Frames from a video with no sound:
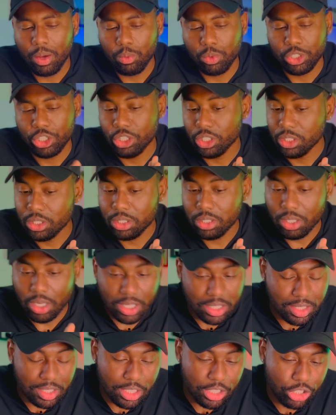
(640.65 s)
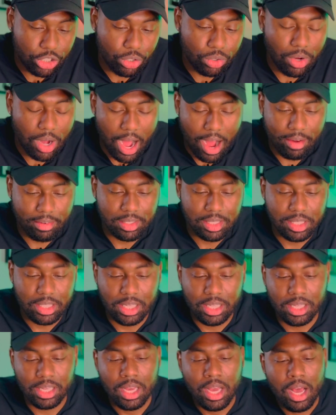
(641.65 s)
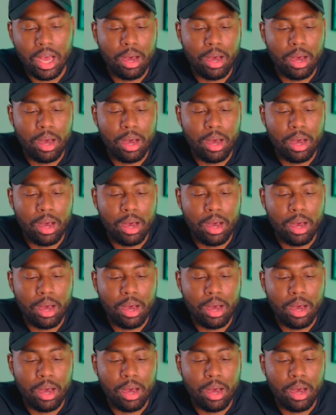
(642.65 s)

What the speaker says: which is essential, obviously.